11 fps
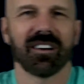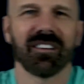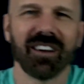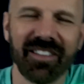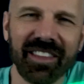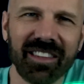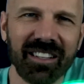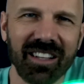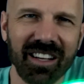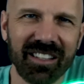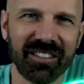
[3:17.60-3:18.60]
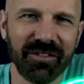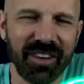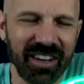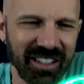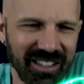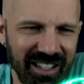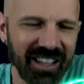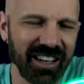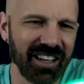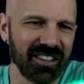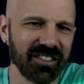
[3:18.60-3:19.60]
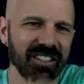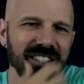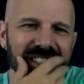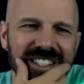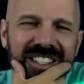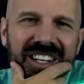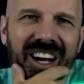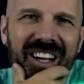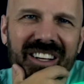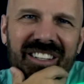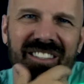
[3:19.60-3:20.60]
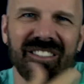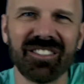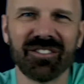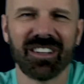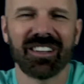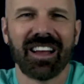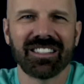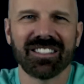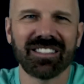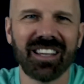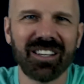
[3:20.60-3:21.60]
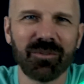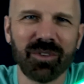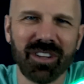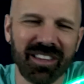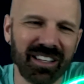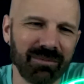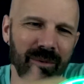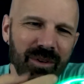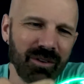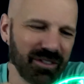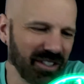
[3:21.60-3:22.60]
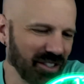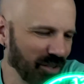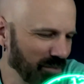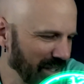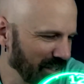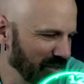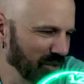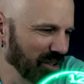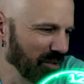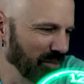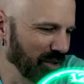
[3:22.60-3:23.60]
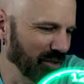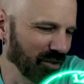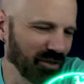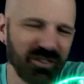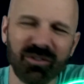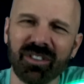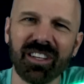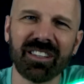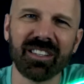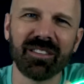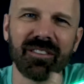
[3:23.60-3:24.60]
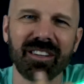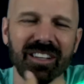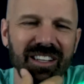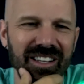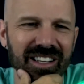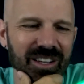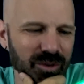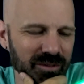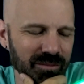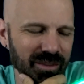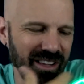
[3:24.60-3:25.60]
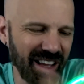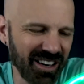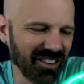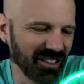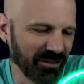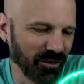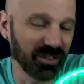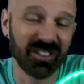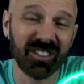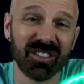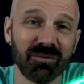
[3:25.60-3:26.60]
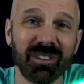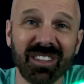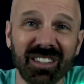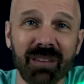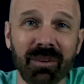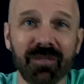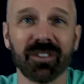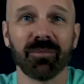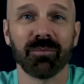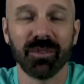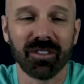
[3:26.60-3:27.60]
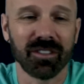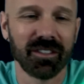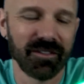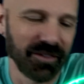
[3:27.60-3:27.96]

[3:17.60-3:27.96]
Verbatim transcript: All right, I think the clock is finally set now. I just kind of want to think maybe you, since you're plugged into a computer, you would think that it wouldn't be that hard for it to just read the time off your computer